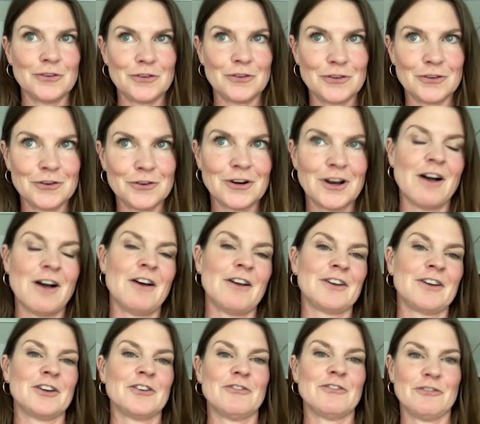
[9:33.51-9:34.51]
you're
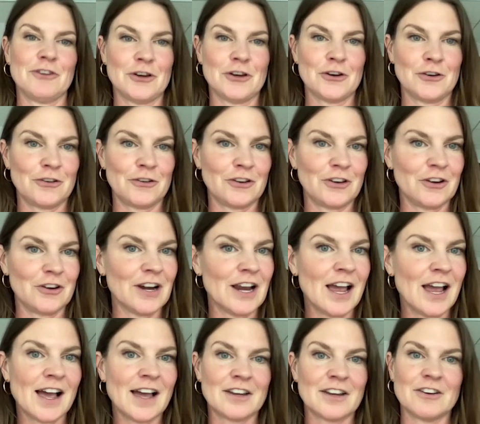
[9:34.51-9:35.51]
on your phone, you're
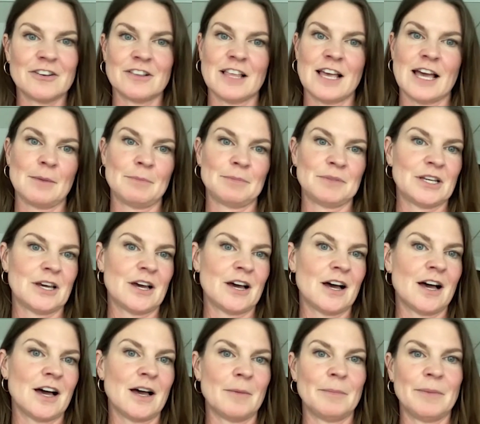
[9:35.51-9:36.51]
at your
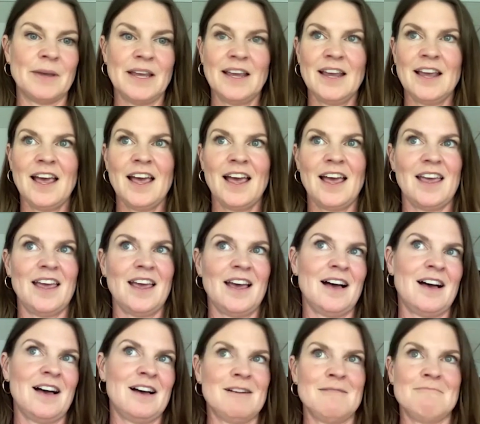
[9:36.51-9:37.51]
laptop.
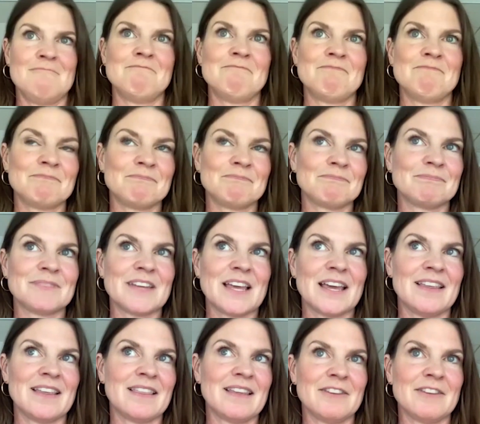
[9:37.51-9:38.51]
Um,
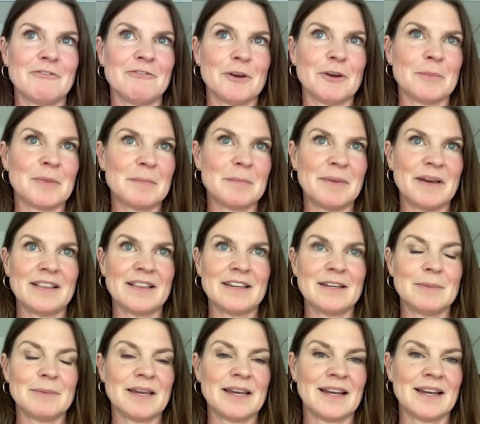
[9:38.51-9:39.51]
and then from the belly
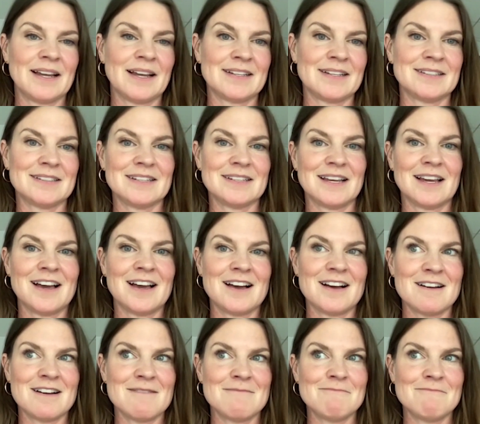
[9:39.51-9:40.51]
band,
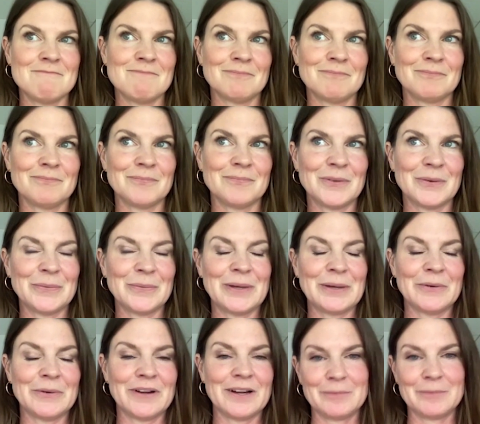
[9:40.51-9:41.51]
um, we
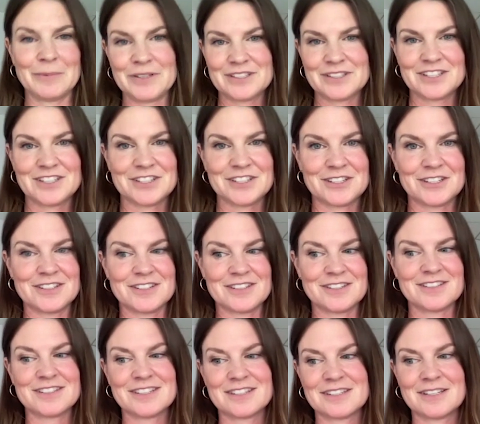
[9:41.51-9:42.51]
were able to
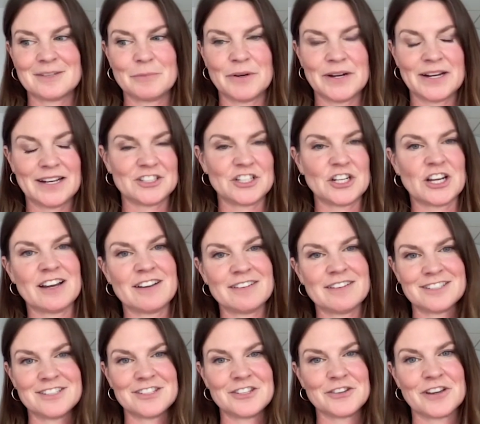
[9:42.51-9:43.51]
to branch out
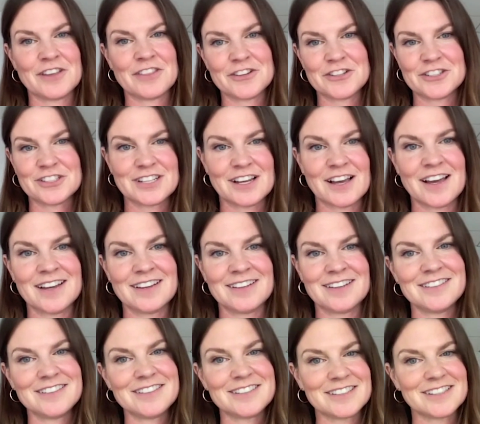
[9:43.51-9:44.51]
and do other
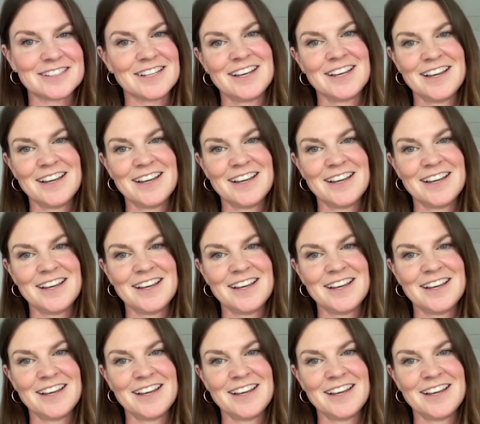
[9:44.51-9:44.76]
styles.